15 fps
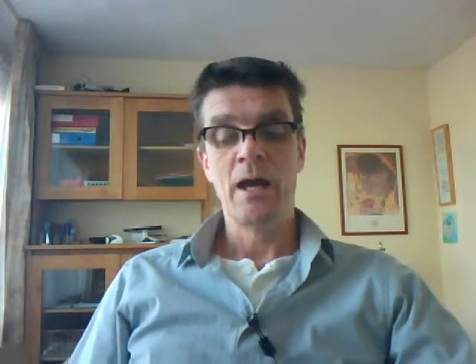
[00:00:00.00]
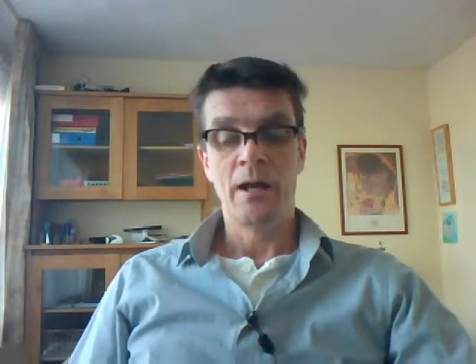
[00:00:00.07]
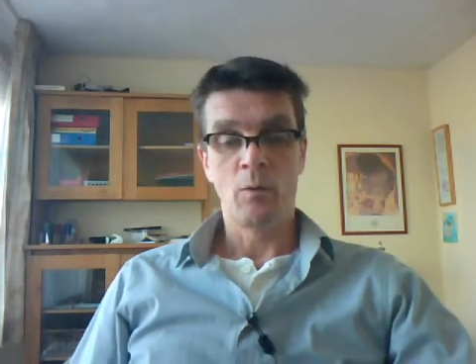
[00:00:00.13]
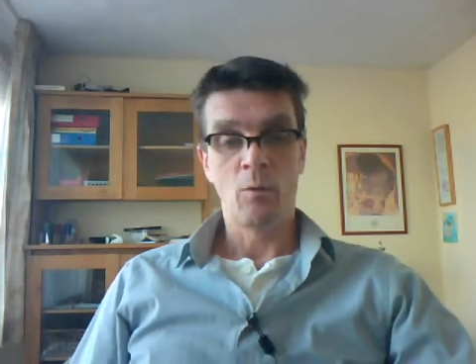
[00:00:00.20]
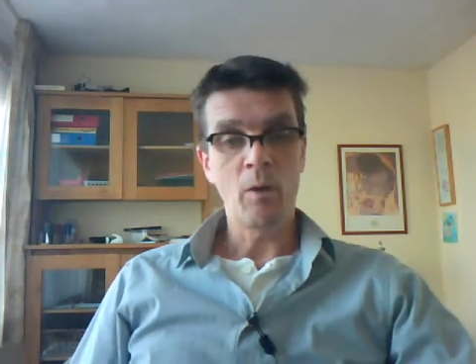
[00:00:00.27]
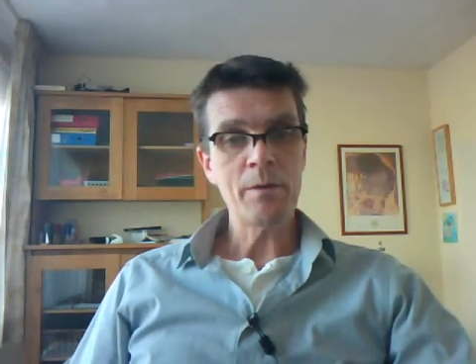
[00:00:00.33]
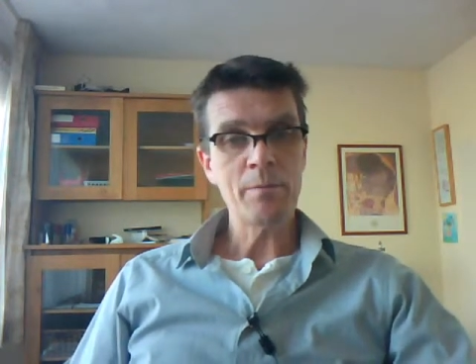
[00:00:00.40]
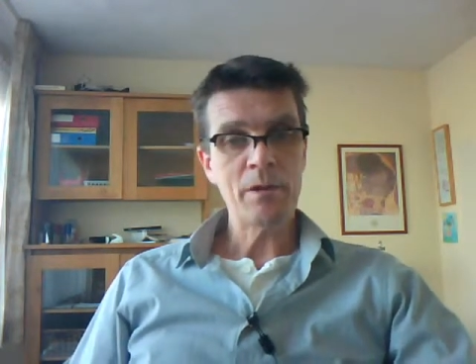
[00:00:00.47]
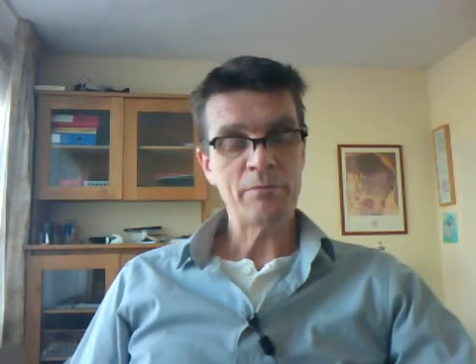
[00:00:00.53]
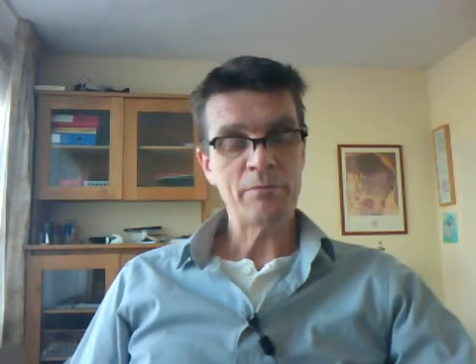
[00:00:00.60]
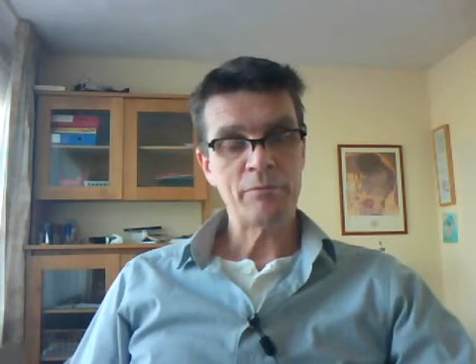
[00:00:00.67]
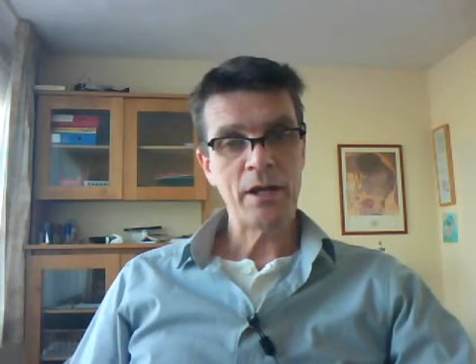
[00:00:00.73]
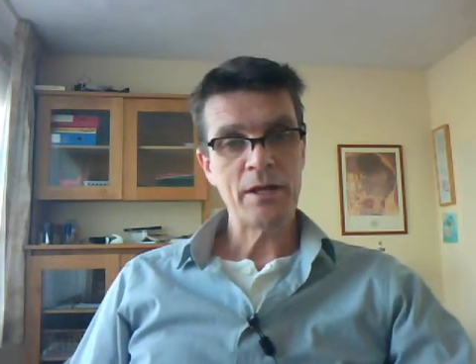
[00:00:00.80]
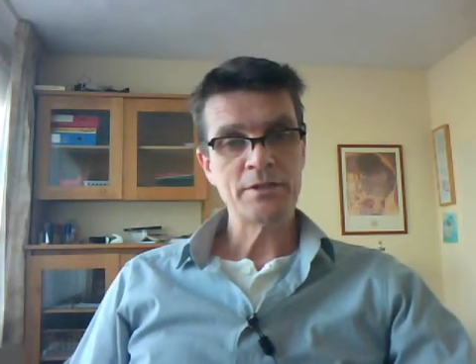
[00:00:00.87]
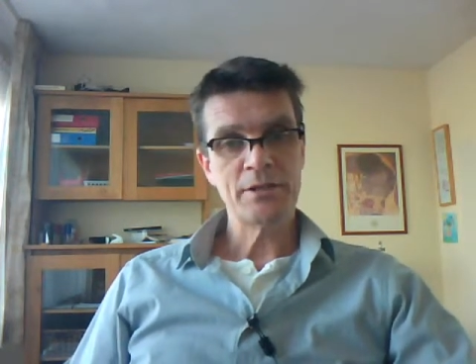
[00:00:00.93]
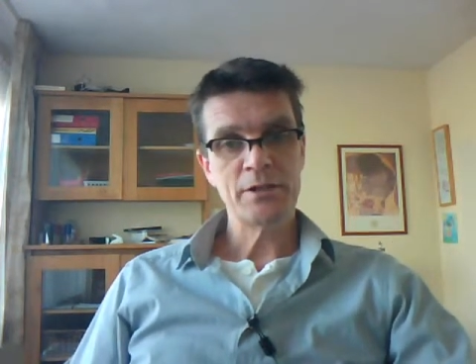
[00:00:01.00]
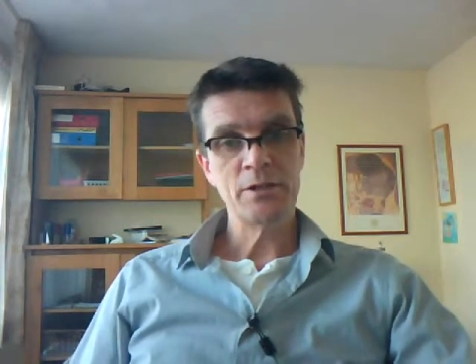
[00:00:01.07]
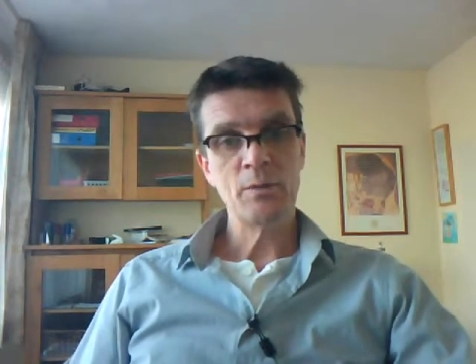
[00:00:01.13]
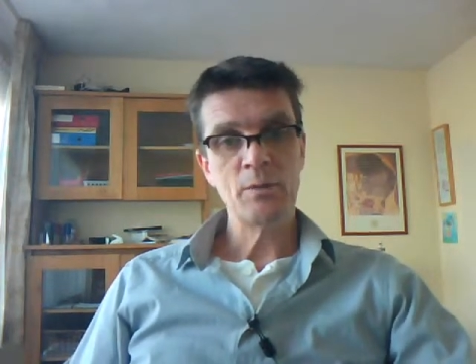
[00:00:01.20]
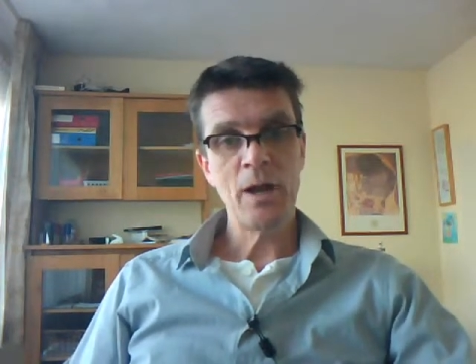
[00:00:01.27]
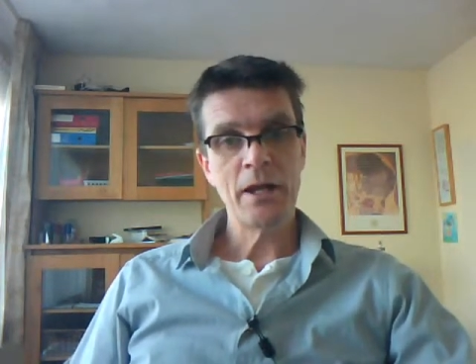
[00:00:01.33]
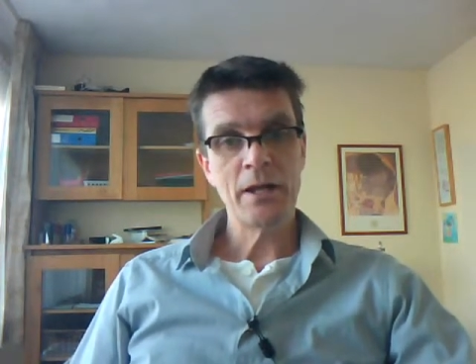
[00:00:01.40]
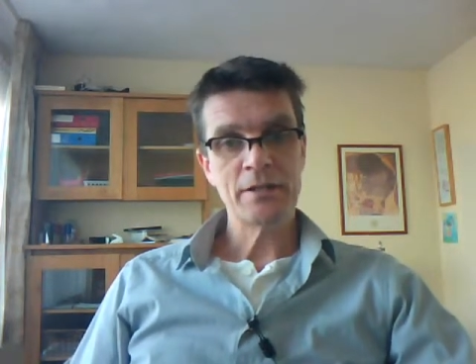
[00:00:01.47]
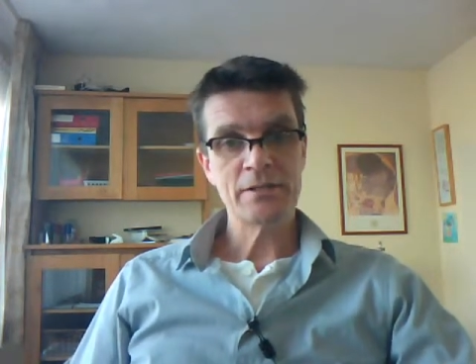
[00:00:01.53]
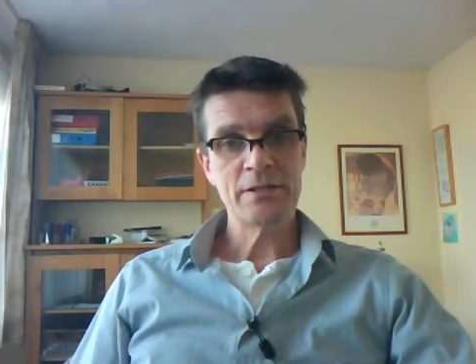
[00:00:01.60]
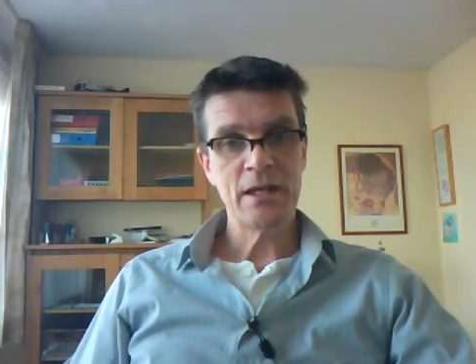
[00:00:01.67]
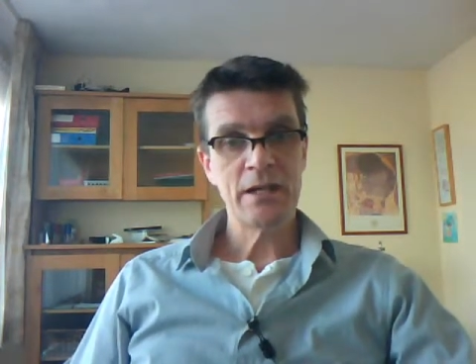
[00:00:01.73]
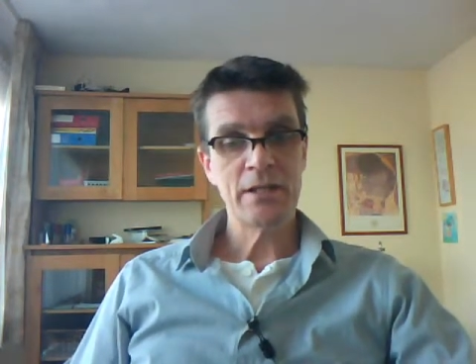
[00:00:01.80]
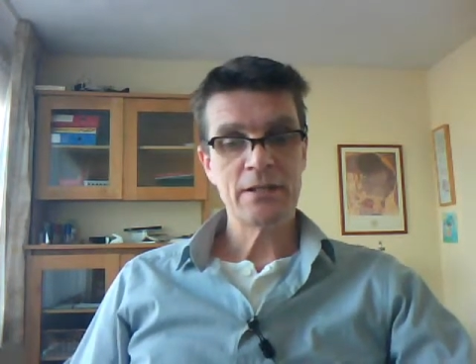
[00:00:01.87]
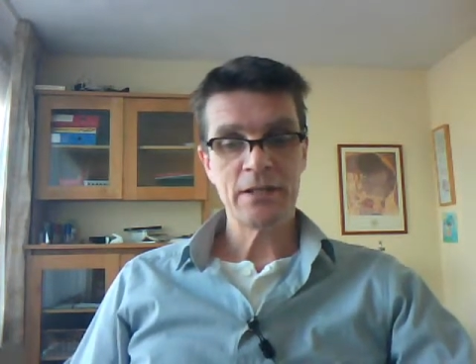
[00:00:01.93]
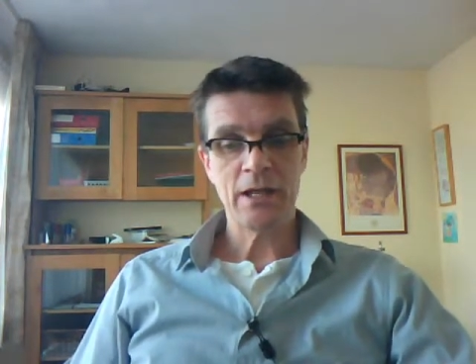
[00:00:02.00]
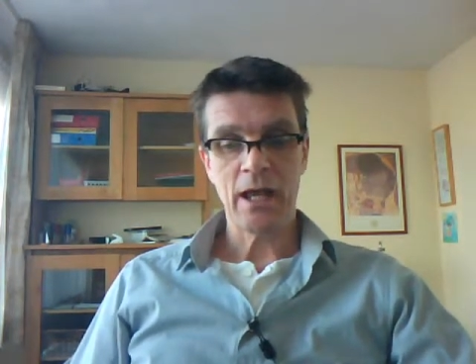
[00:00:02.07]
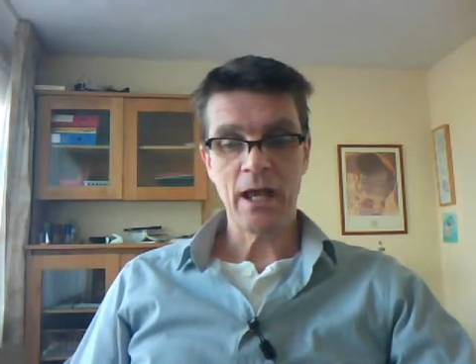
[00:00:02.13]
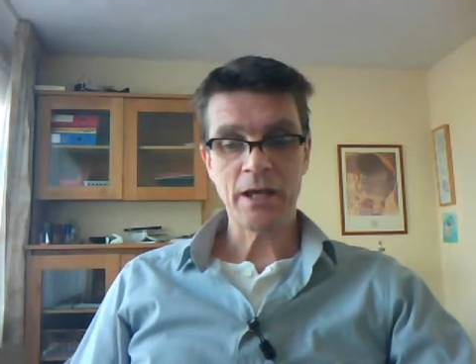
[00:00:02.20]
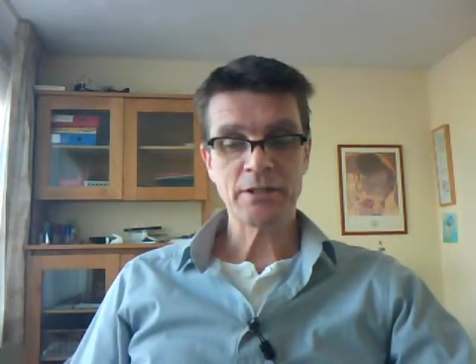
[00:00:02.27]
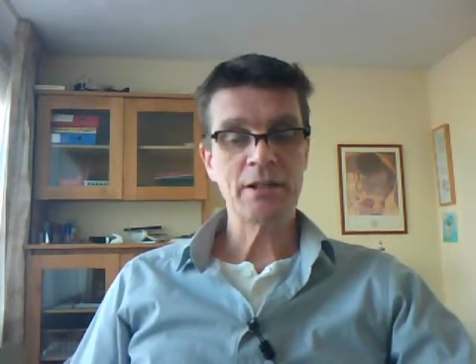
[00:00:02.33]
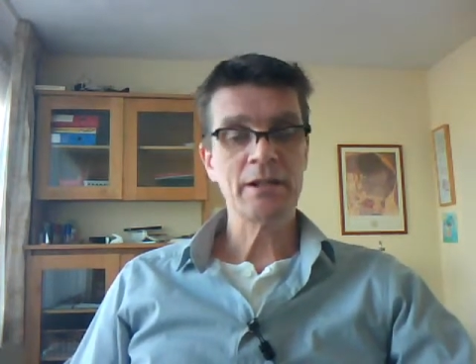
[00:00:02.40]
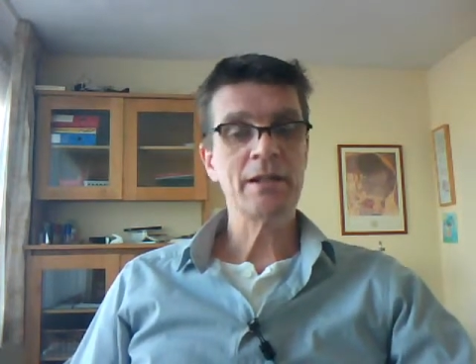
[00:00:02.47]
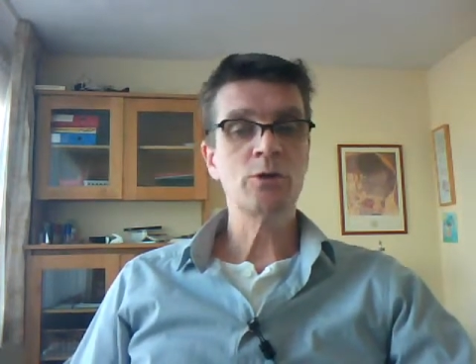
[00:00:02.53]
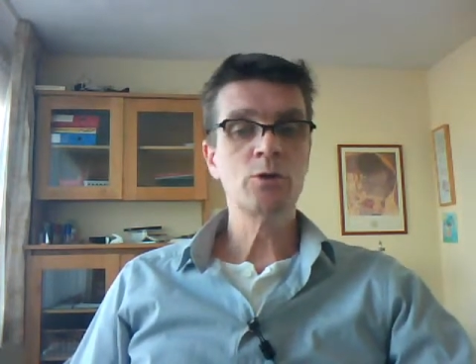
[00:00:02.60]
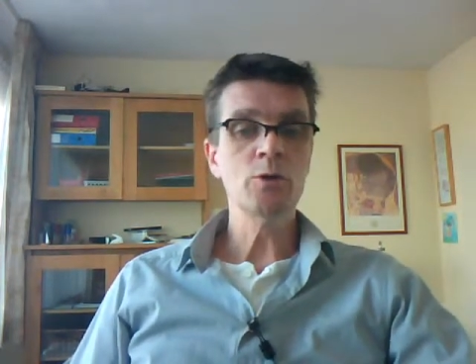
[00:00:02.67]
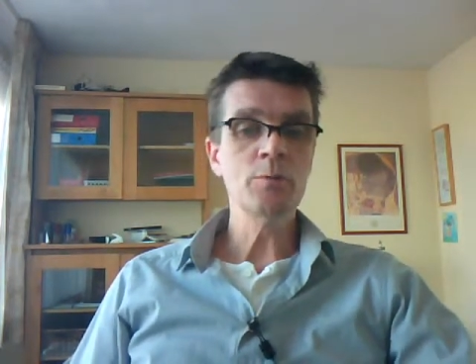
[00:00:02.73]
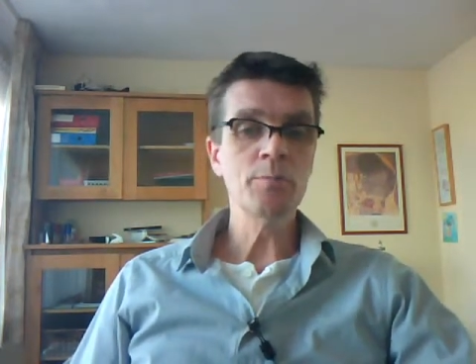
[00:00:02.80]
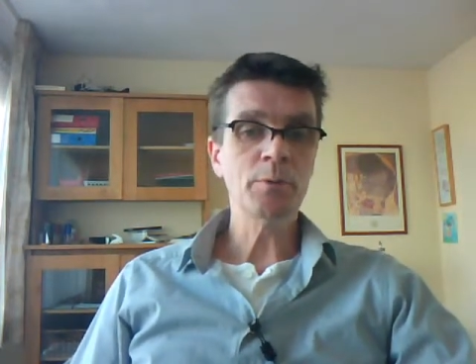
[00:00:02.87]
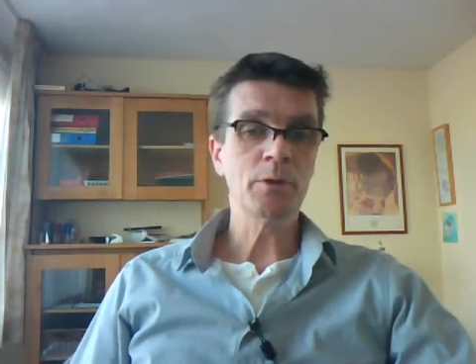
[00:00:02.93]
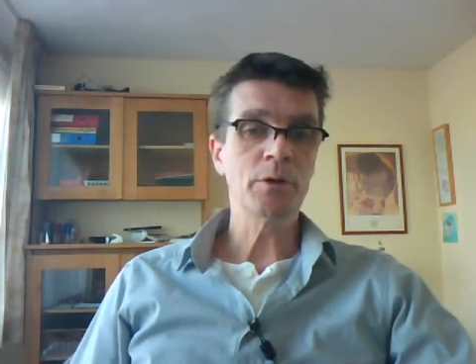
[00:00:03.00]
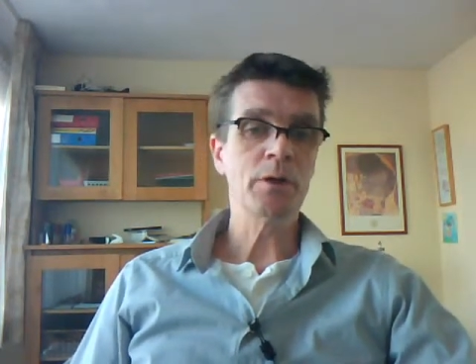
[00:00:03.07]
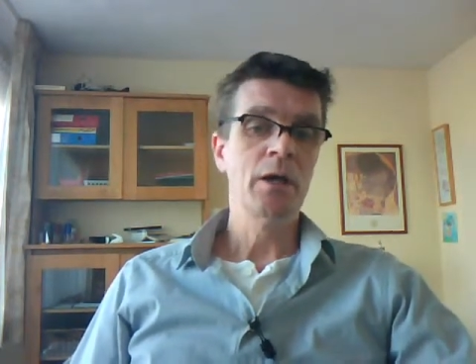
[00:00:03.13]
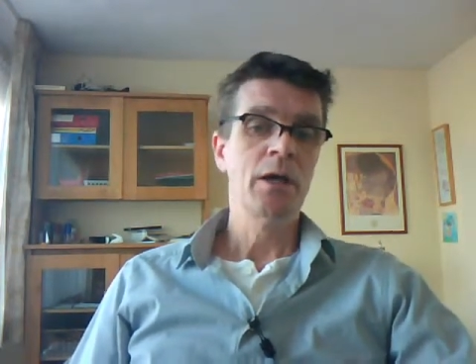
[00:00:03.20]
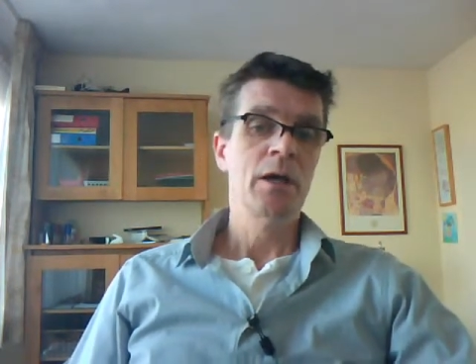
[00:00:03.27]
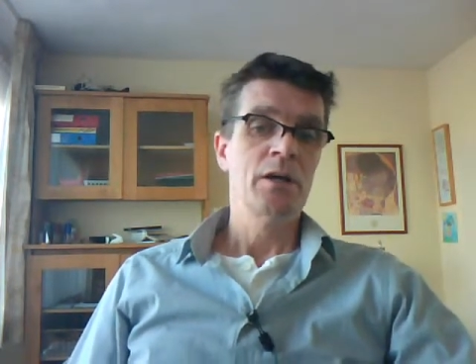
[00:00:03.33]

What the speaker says: Now, one of my friends in the United States, Ashley Cooper,